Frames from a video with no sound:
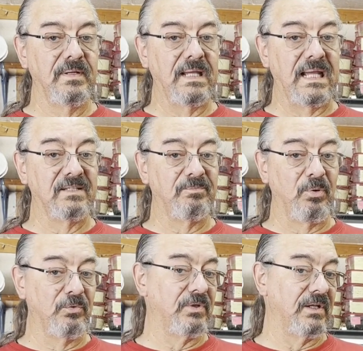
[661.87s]
as
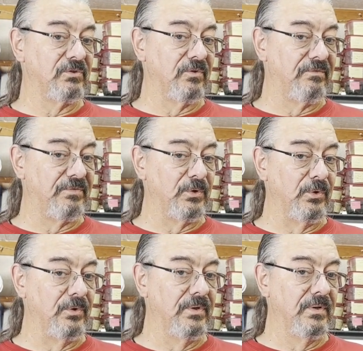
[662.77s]
potential
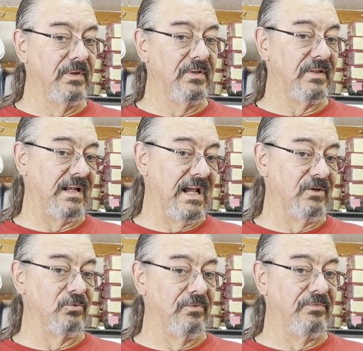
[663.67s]
food than
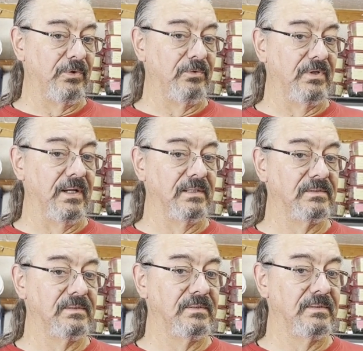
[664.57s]
actual food does.